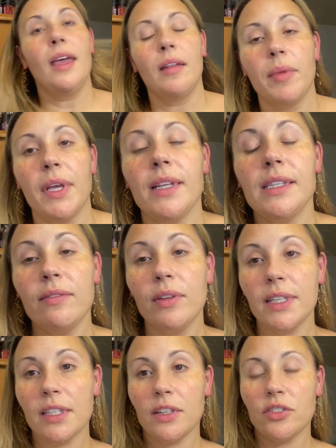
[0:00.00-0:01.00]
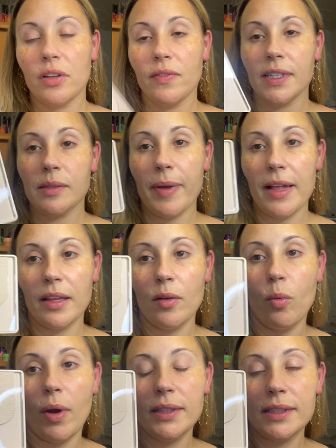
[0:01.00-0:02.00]
And because I've only touched on this palette
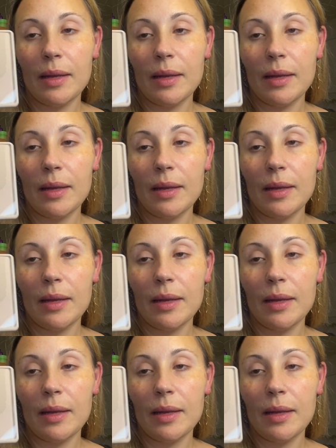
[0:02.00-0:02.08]
once,